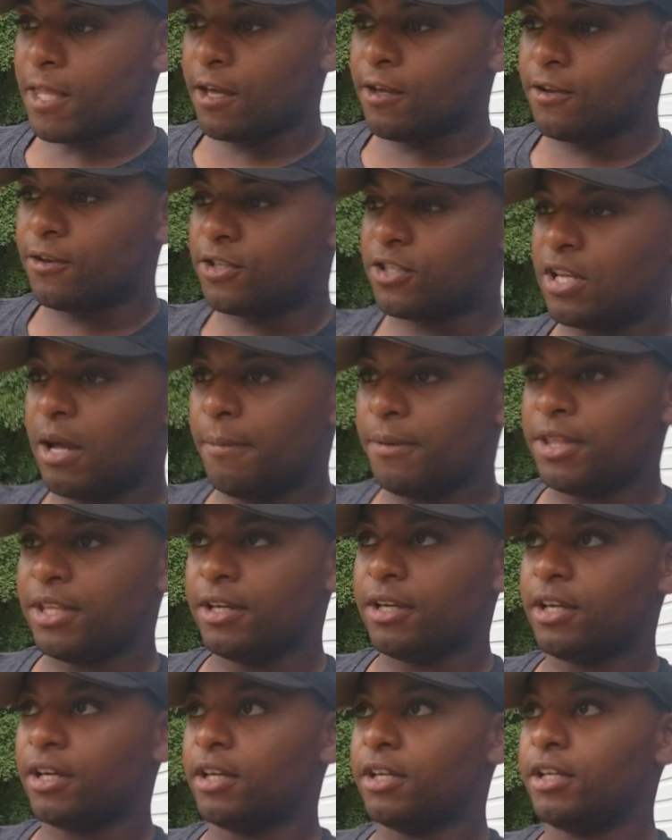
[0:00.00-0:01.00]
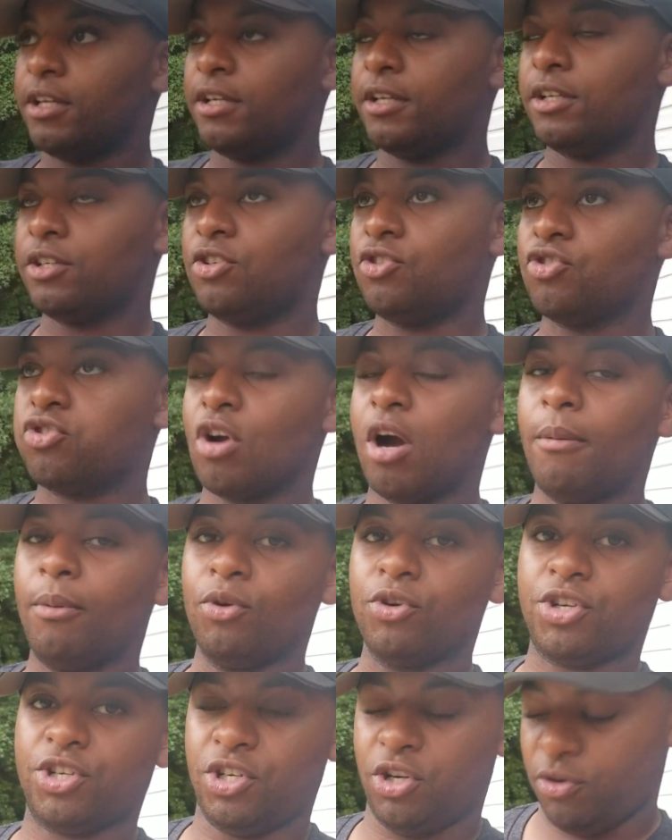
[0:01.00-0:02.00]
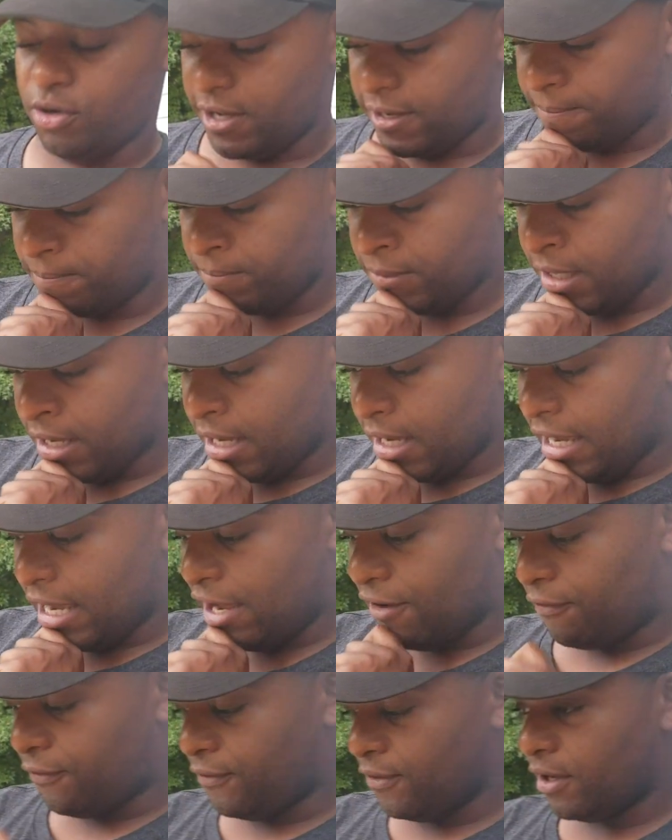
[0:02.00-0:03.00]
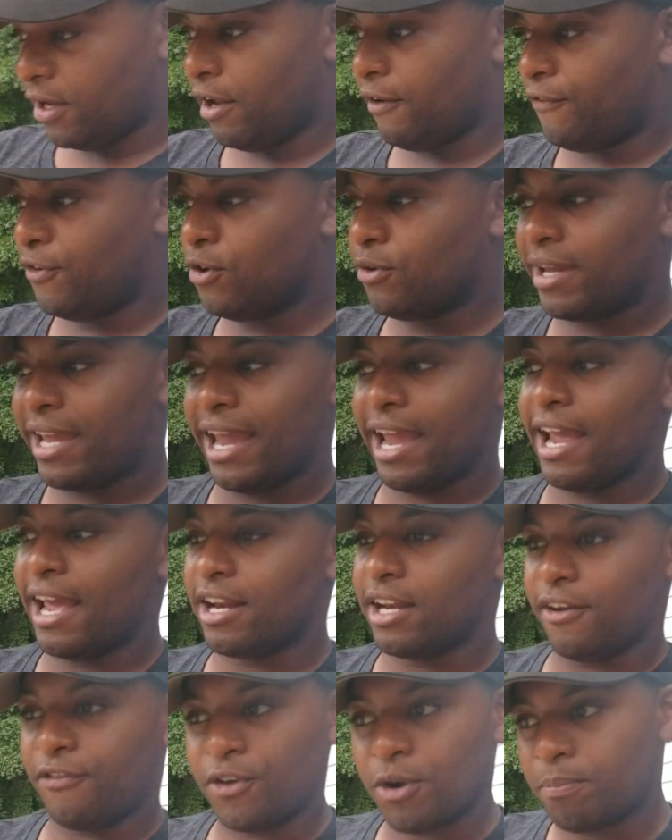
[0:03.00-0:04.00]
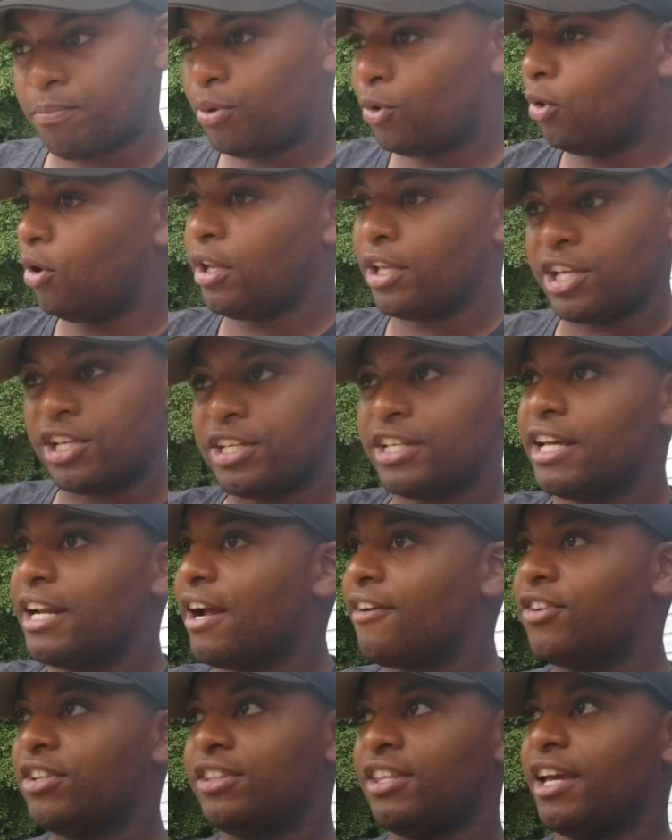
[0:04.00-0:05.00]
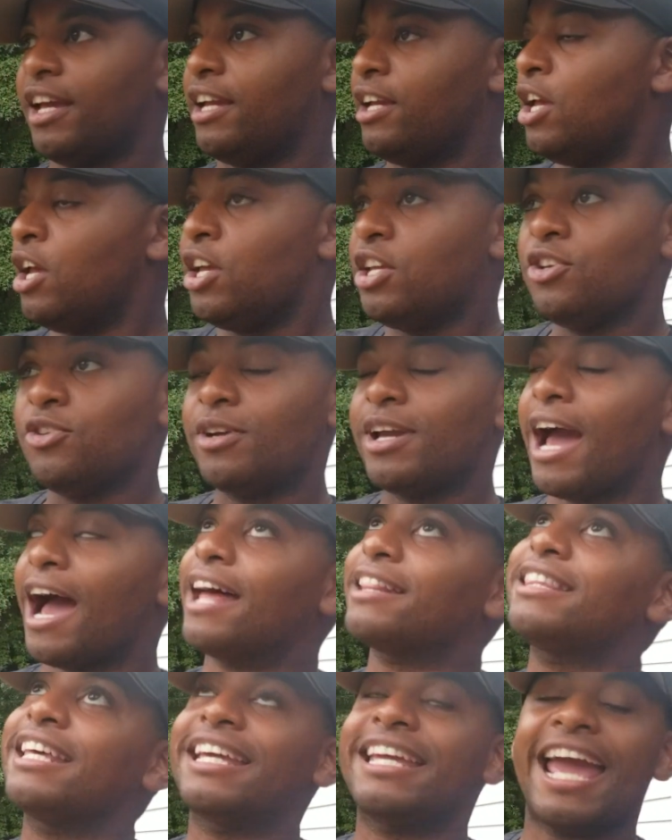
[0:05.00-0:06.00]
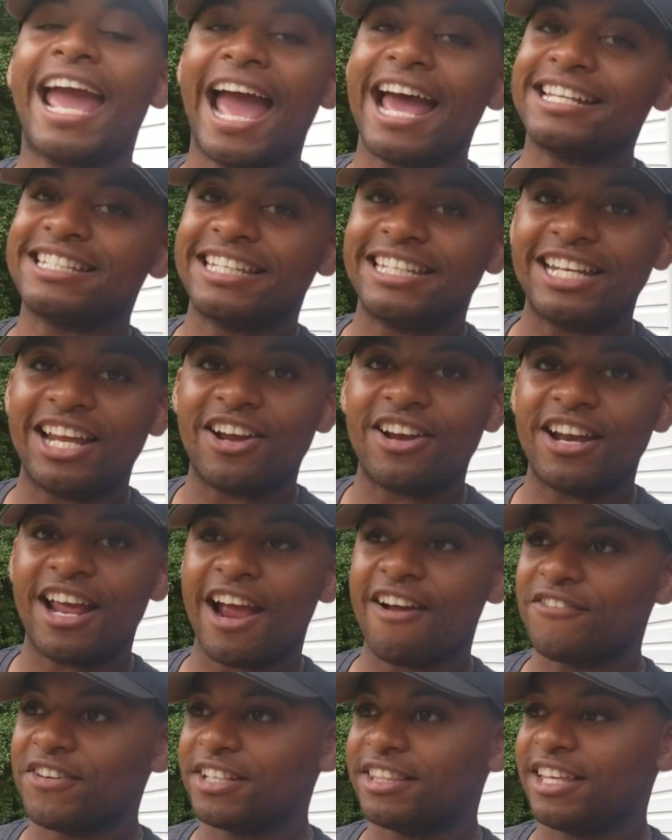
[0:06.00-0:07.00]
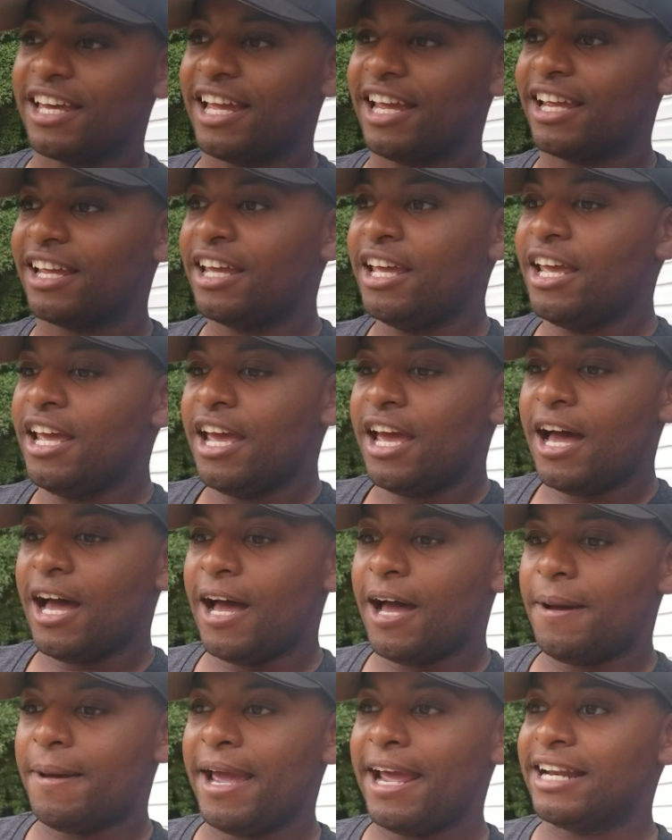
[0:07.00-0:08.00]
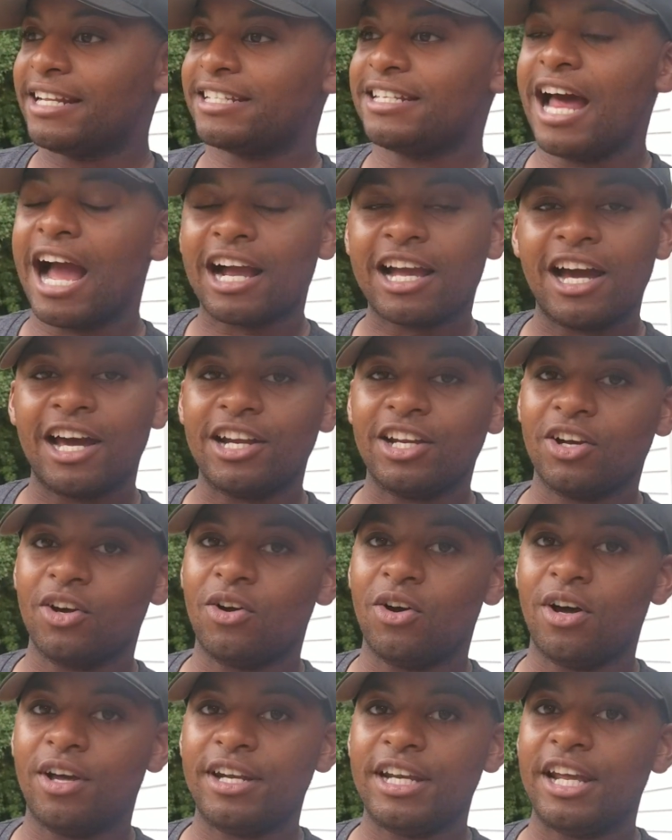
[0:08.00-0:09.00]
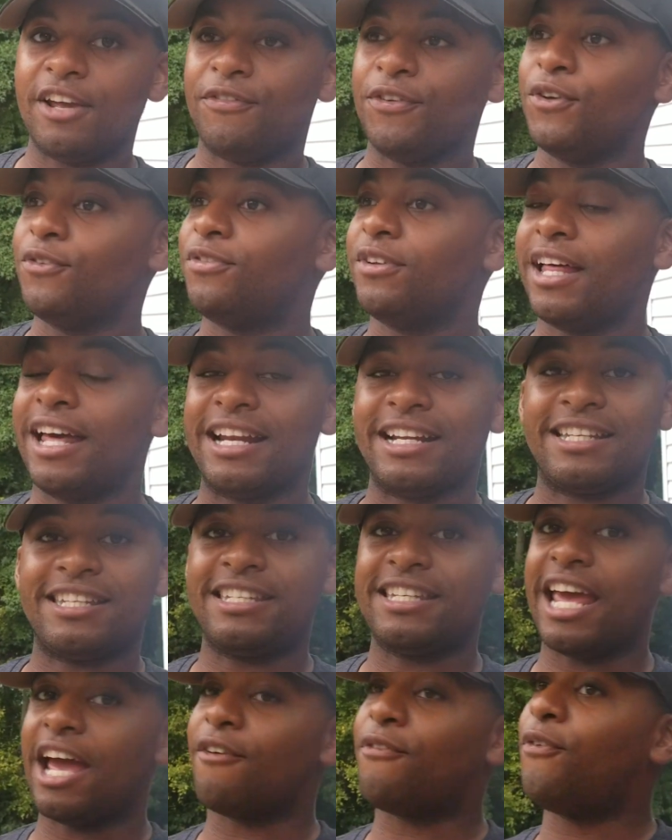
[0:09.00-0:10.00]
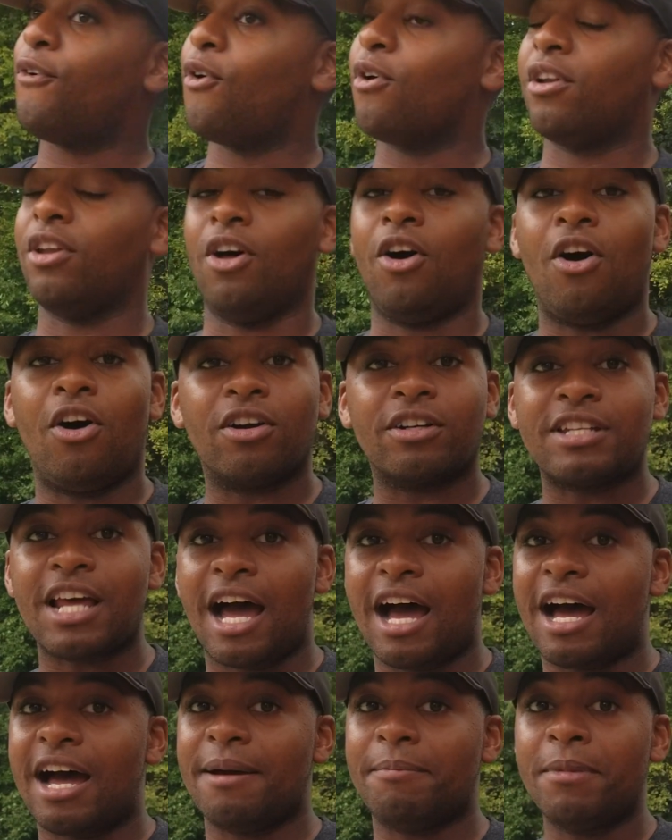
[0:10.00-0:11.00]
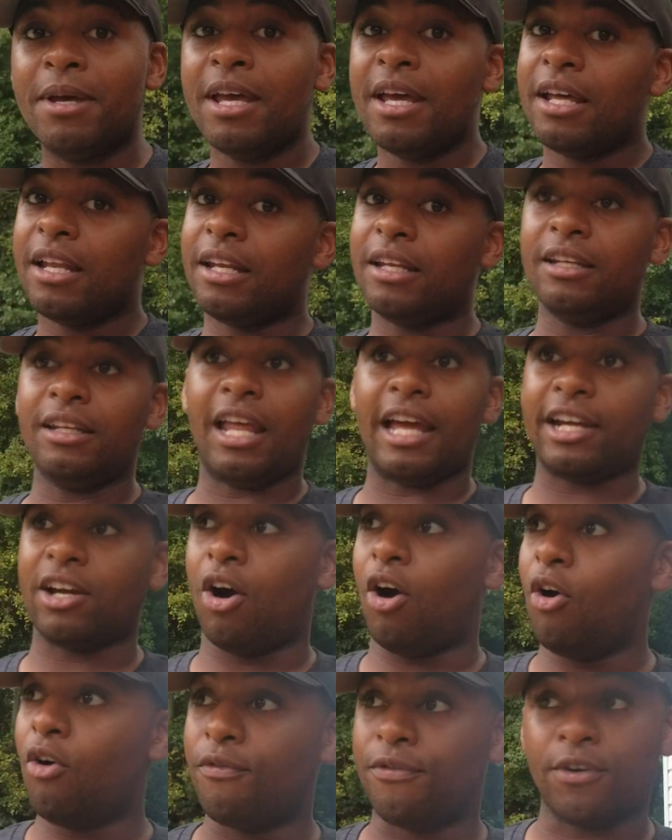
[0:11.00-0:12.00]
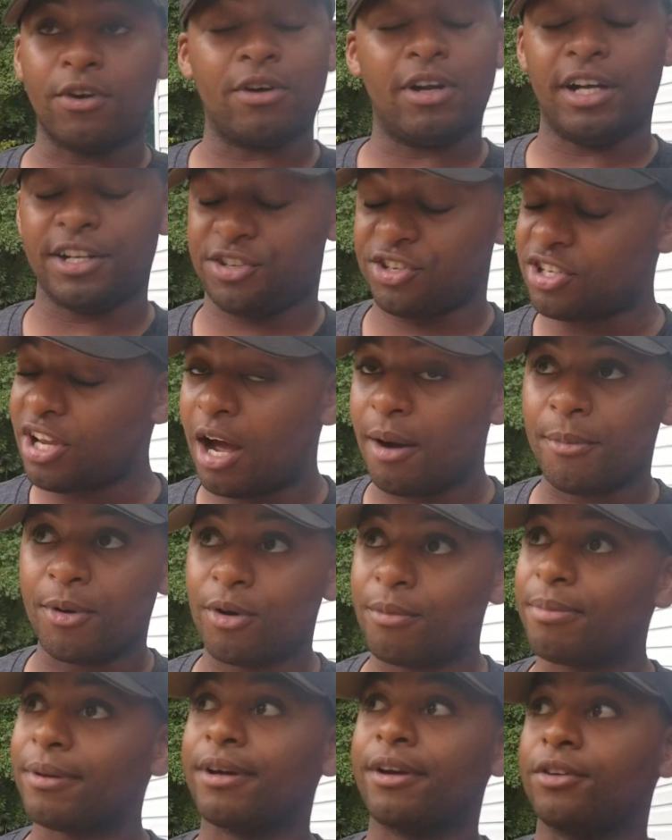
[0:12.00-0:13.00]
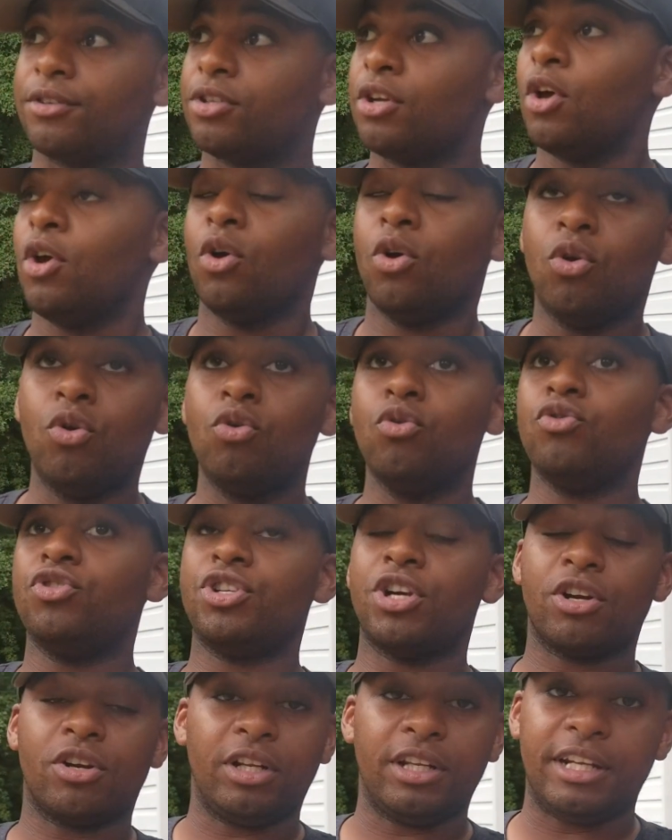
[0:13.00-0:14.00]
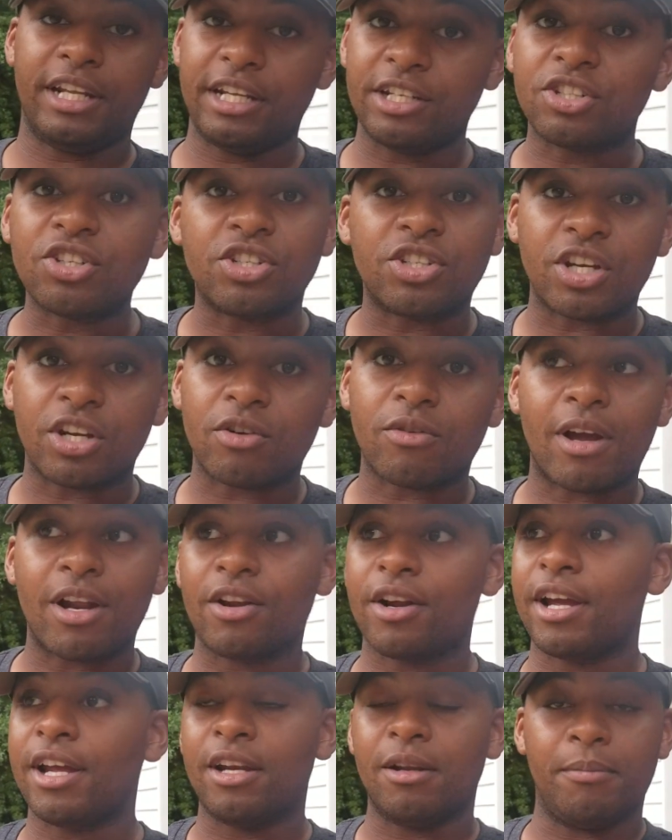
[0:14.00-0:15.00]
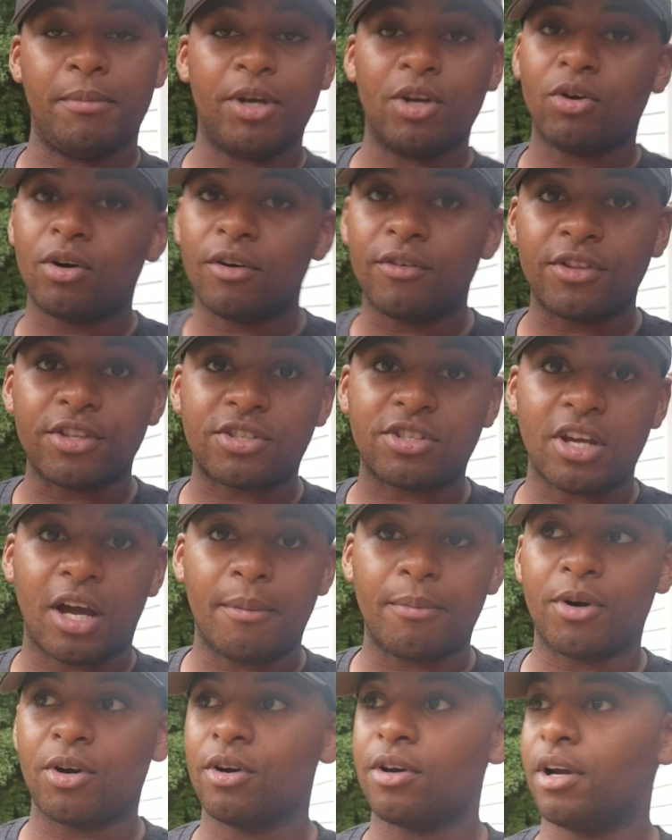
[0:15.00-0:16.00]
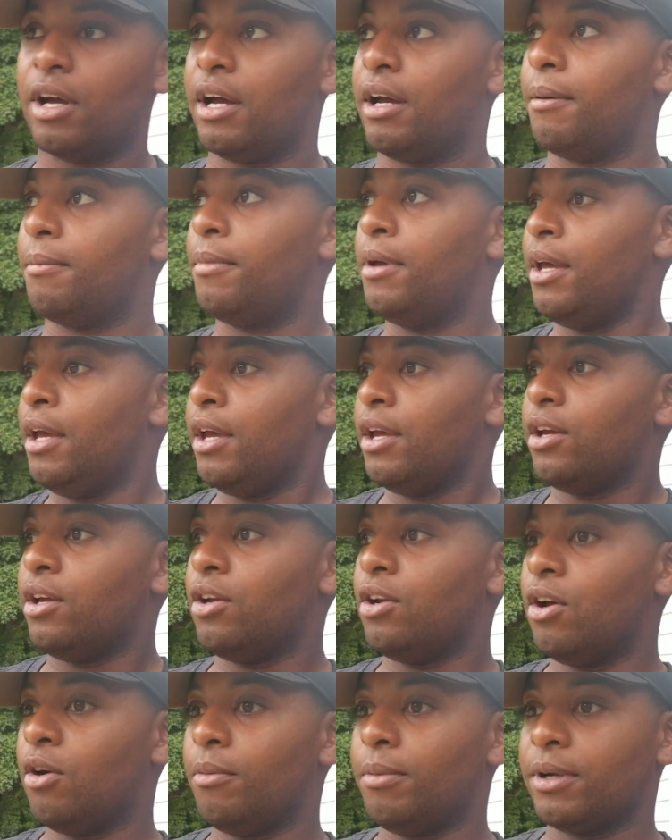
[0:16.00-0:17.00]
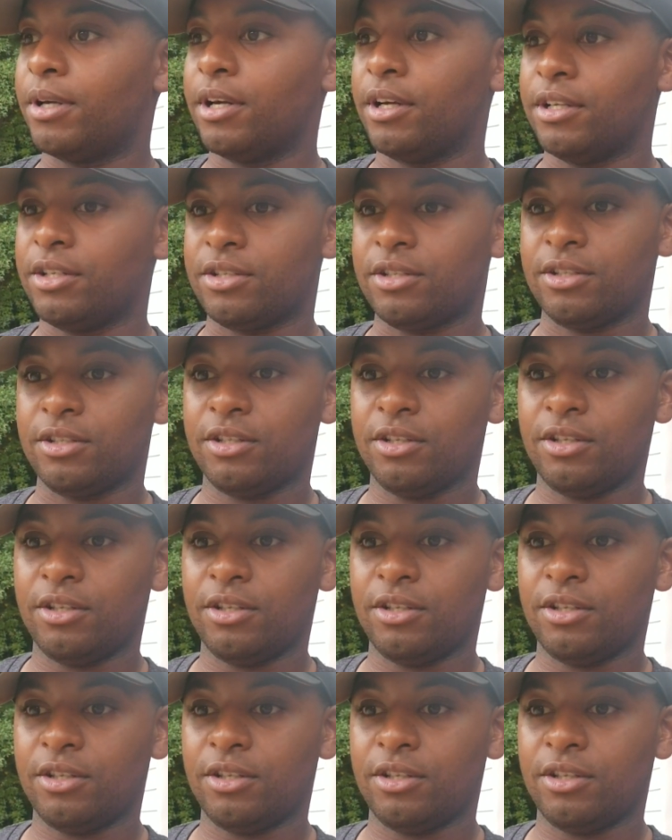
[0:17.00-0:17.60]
Some of the troubleshooting. If you're pulling, you did everything, you got the gas in there and everything, and it's not cutting on, if you've let it set for a long time, like over a summer, because who generally needs a generator in the middle of the summer, you know, because